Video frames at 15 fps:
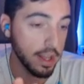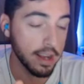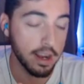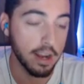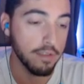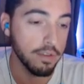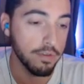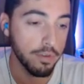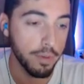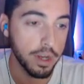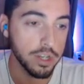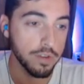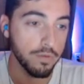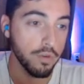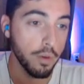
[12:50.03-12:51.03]
that kind of
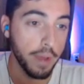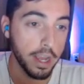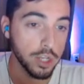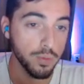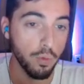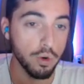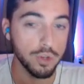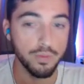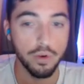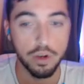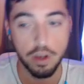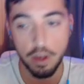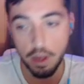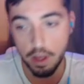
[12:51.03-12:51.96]
information from a sports book,